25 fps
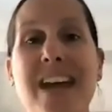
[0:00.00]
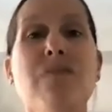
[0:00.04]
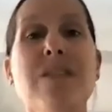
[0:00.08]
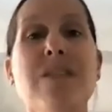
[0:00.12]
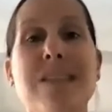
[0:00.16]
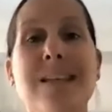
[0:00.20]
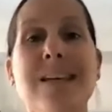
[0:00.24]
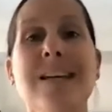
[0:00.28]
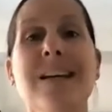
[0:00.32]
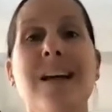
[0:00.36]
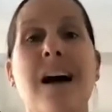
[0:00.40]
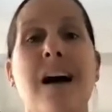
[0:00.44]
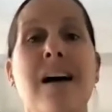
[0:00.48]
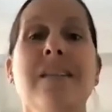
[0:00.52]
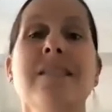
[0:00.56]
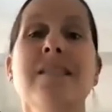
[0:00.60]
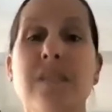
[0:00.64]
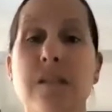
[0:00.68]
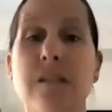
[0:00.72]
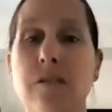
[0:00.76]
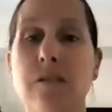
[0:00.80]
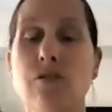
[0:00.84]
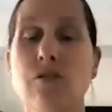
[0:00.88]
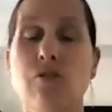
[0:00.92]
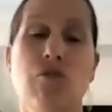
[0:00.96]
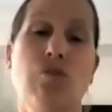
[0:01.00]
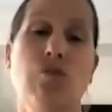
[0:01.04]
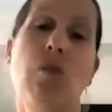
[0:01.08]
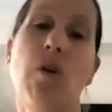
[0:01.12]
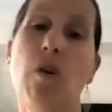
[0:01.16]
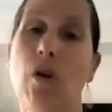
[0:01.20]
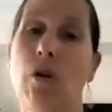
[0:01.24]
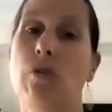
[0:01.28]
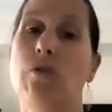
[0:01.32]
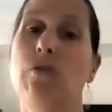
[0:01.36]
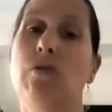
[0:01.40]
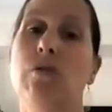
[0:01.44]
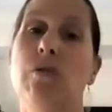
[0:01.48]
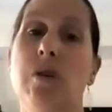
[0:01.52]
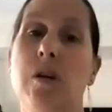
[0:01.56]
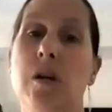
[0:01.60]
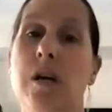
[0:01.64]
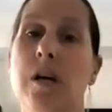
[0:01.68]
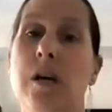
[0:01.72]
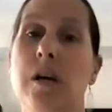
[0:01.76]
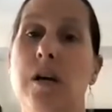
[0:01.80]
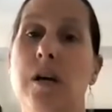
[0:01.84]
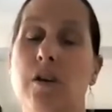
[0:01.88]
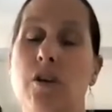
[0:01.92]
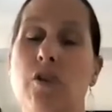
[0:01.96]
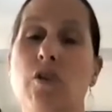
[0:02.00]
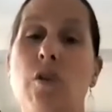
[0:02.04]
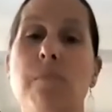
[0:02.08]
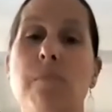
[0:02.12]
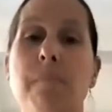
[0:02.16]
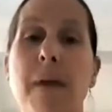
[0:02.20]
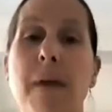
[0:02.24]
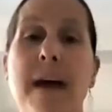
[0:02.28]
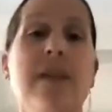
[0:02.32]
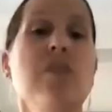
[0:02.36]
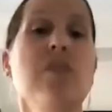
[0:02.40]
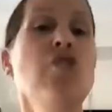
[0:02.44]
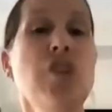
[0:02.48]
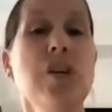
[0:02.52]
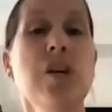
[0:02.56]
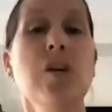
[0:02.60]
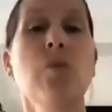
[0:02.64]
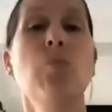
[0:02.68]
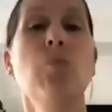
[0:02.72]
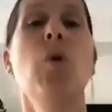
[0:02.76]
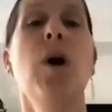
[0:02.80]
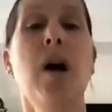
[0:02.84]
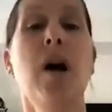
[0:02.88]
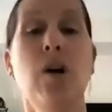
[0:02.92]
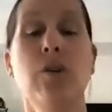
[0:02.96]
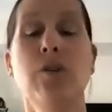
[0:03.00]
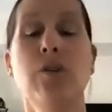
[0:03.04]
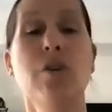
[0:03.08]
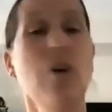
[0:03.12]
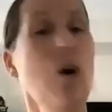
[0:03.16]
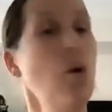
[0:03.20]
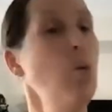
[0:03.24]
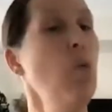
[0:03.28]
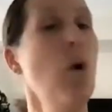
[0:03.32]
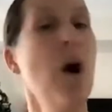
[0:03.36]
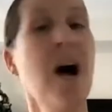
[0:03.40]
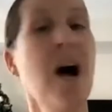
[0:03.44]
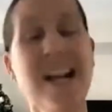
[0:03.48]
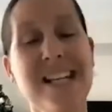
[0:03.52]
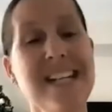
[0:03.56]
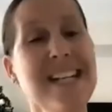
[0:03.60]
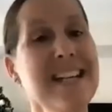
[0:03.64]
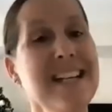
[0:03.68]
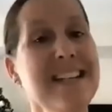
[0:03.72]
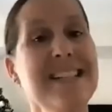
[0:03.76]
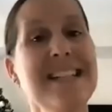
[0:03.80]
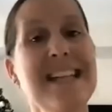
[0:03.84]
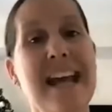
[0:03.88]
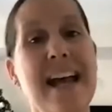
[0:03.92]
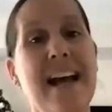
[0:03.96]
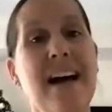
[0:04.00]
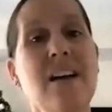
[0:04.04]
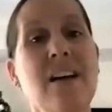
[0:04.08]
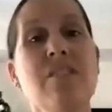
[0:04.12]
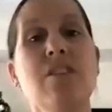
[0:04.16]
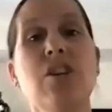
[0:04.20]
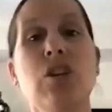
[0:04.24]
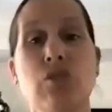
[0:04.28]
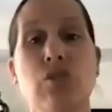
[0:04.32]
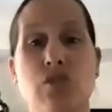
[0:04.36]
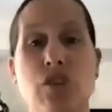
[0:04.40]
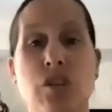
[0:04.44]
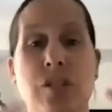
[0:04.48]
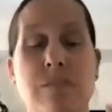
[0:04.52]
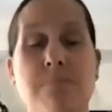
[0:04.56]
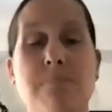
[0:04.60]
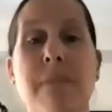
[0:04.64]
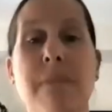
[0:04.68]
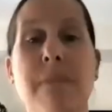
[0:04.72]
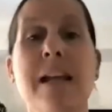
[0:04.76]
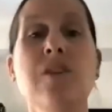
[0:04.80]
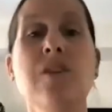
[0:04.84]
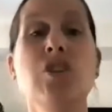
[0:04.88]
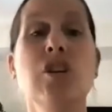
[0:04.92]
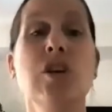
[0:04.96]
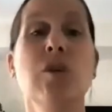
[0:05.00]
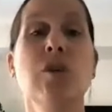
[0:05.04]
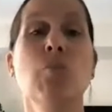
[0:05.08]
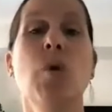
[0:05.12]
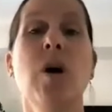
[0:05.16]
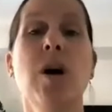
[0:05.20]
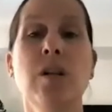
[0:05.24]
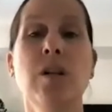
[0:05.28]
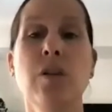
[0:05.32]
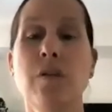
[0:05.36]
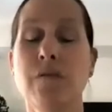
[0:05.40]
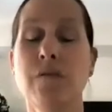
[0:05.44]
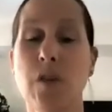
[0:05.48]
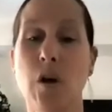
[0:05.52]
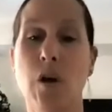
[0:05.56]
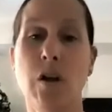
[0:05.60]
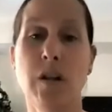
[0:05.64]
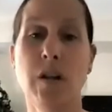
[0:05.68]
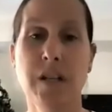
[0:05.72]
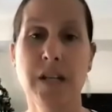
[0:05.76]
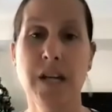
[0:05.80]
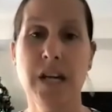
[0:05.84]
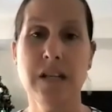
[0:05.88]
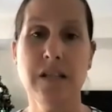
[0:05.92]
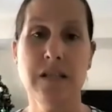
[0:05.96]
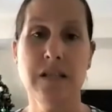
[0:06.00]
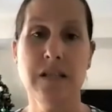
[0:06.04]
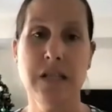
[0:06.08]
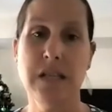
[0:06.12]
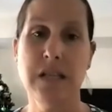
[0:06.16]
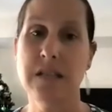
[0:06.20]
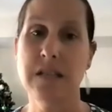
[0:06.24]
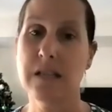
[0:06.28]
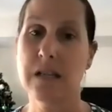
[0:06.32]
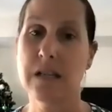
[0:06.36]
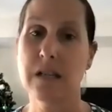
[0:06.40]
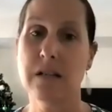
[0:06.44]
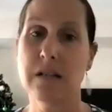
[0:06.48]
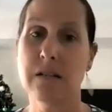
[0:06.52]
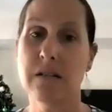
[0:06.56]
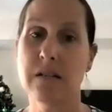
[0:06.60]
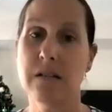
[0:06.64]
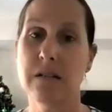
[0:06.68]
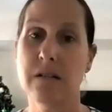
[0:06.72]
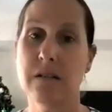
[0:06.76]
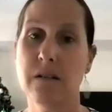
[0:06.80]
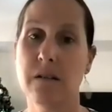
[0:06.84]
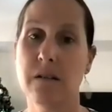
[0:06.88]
everything under control. You're managing it well. You're not winding it down. You're just managing it well over the holiday season.